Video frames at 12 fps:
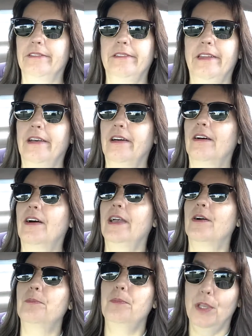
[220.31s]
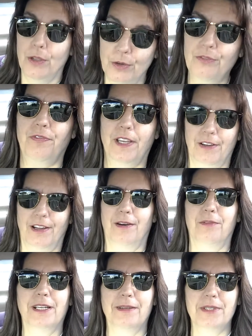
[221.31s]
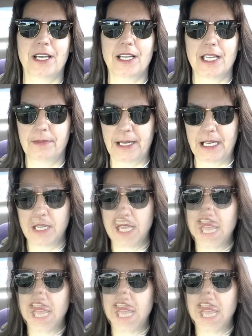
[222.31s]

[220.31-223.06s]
Now, I hope you figure out what I'm talking about.